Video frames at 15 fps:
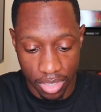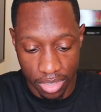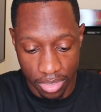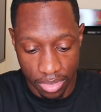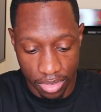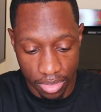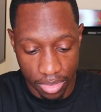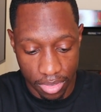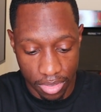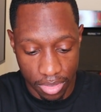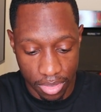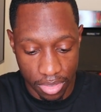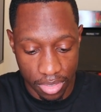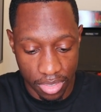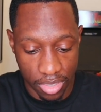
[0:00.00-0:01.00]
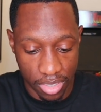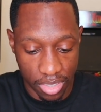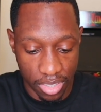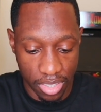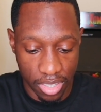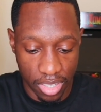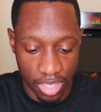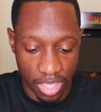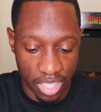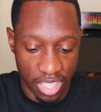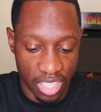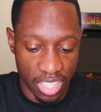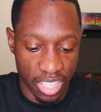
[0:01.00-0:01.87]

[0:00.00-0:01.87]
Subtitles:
(no one is talking)